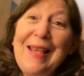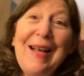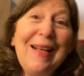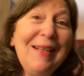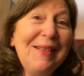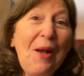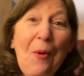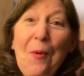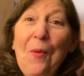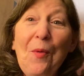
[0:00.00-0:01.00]
That gets
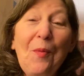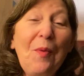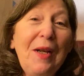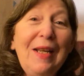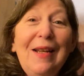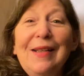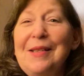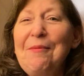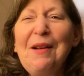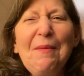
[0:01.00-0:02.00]
old. One day you
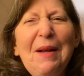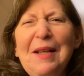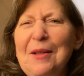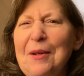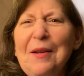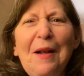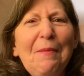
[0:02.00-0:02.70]
say, What am I doing?